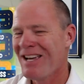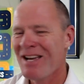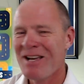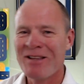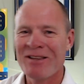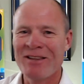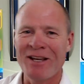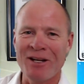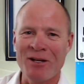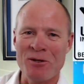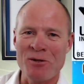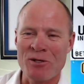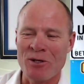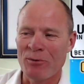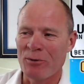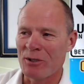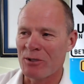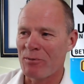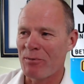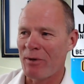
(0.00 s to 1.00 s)
Thank you so
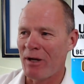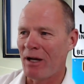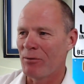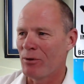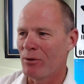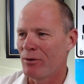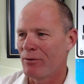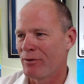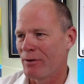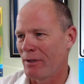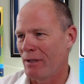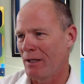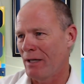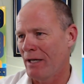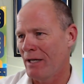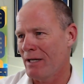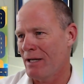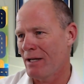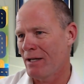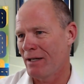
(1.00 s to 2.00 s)
much, Pablo, for the
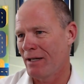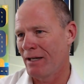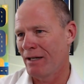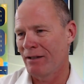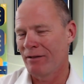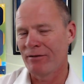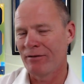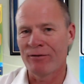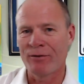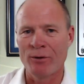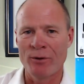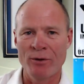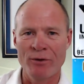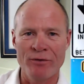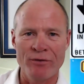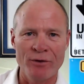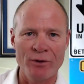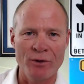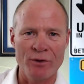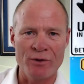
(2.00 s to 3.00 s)
like, and for
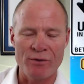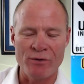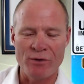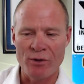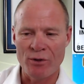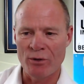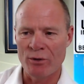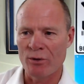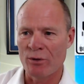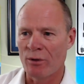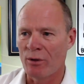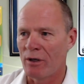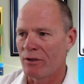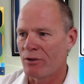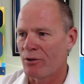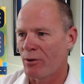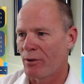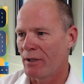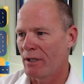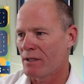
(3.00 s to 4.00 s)
those of you who are
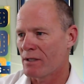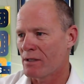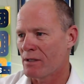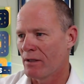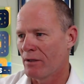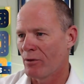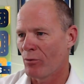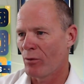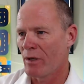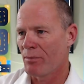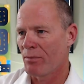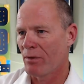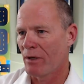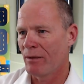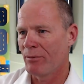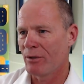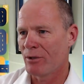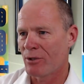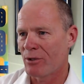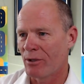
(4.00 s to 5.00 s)
joining us on the
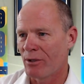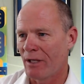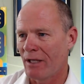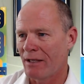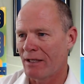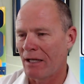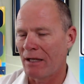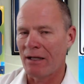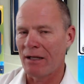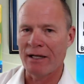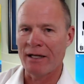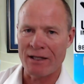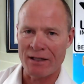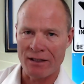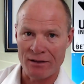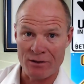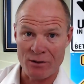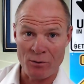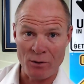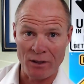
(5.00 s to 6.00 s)
replay, be sure to hit that like.
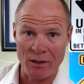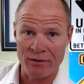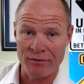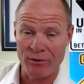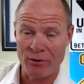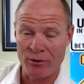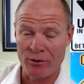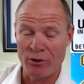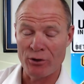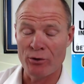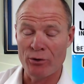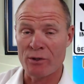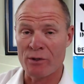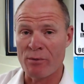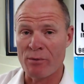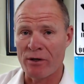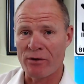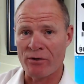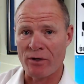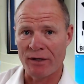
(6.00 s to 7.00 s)
And as well, if you're new to
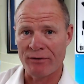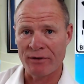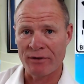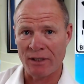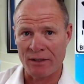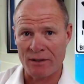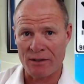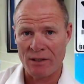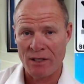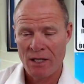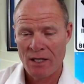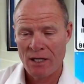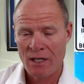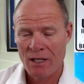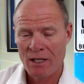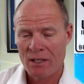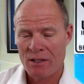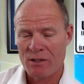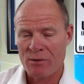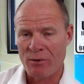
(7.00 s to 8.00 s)
Smart Drive Test,
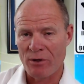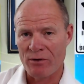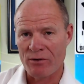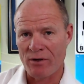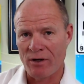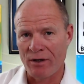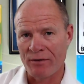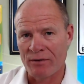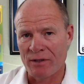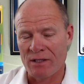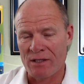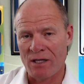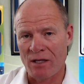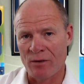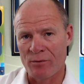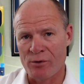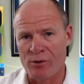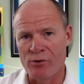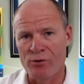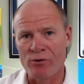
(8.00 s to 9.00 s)
Smart Drive Test
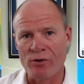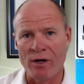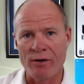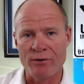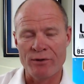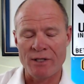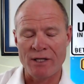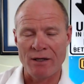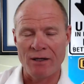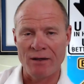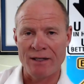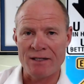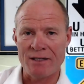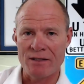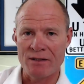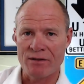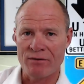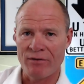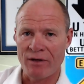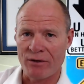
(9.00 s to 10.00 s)
helps new drivers get a
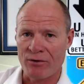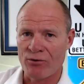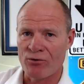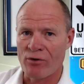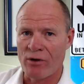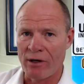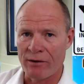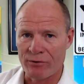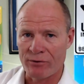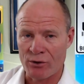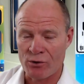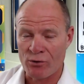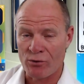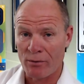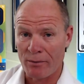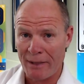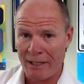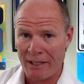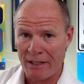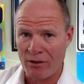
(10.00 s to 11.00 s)
license, veteran drivers to
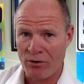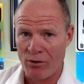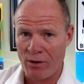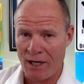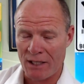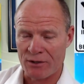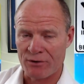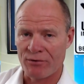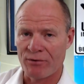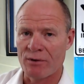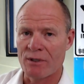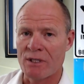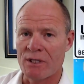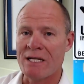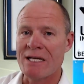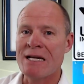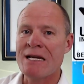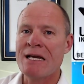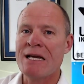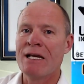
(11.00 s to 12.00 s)
remain crash
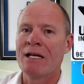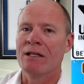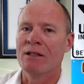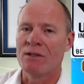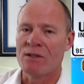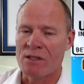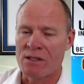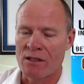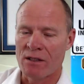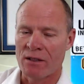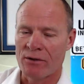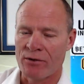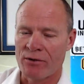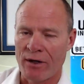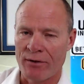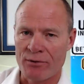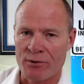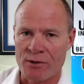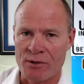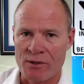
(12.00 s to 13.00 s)
free, and CDL
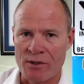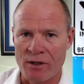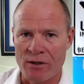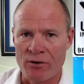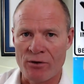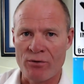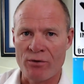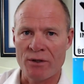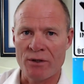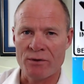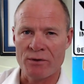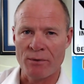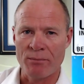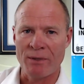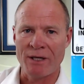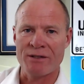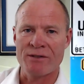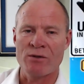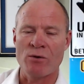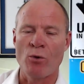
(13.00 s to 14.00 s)
drivers to start a career as a
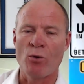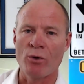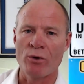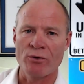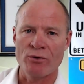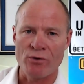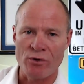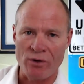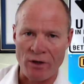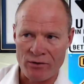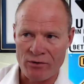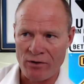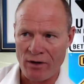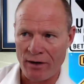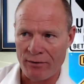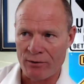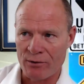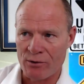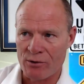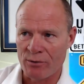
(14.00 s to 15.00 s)
bus or truck
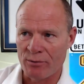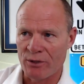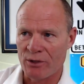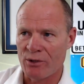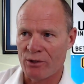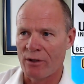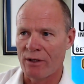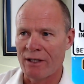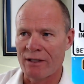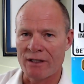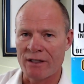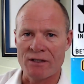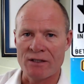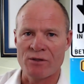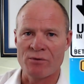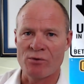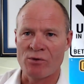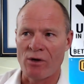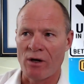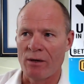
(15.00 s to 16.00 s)
driver. So be sure to hit that
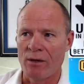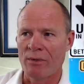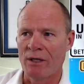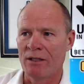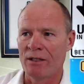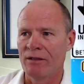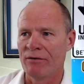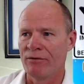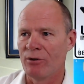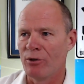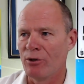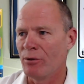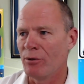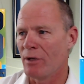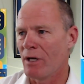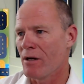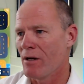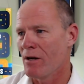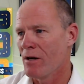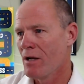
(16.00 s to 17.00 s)
subscribe button if you're new
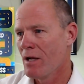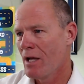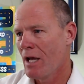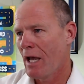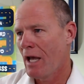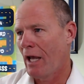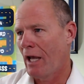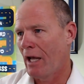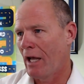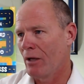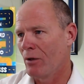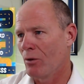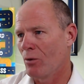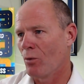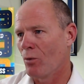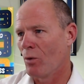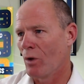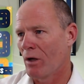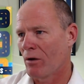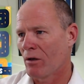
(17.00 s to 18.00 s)
here, and
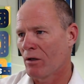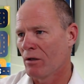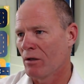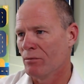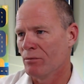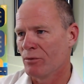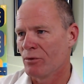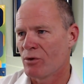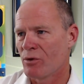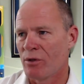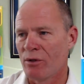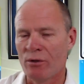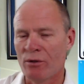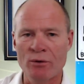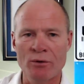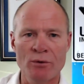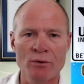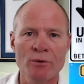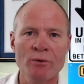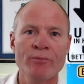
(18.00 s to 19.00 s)
welcome
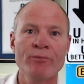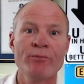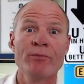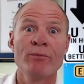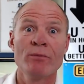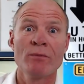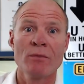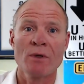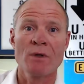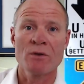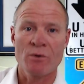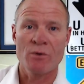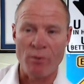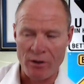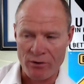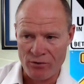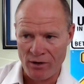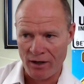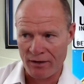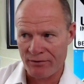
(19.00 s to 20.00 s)
to
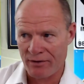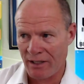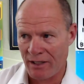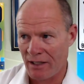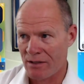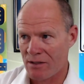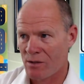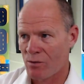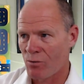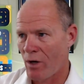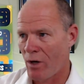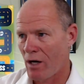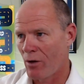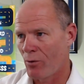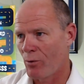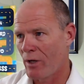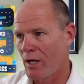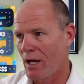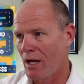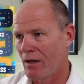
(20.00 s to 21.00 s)
Smart Drive Test, where
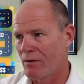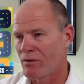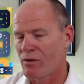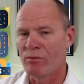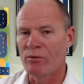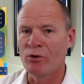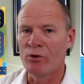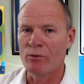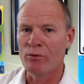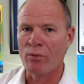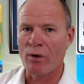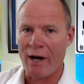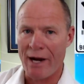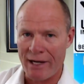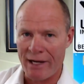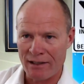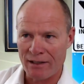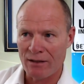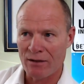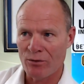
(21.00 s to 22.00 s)
we have some new
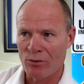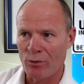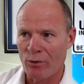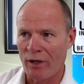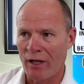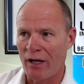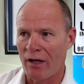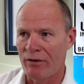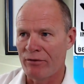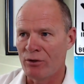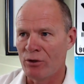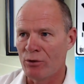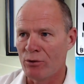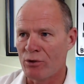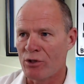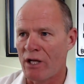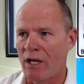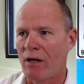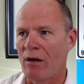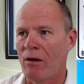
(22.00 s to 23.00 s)
branding. We have new
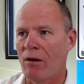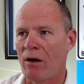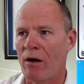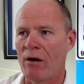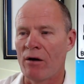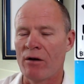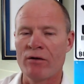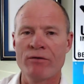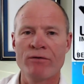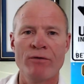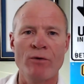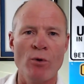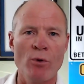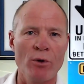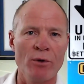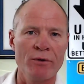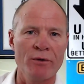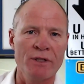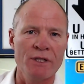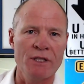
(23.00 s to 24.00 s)
channel art
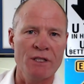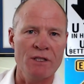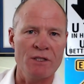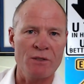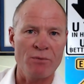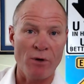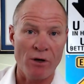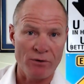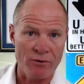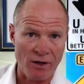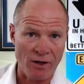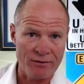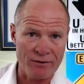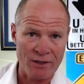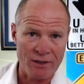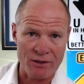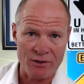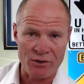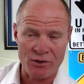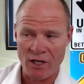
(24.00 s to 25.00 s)
for the Smart Drive
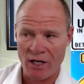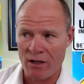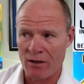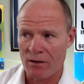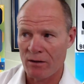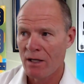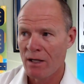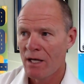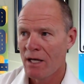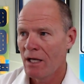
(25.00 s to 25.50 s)
Test channel.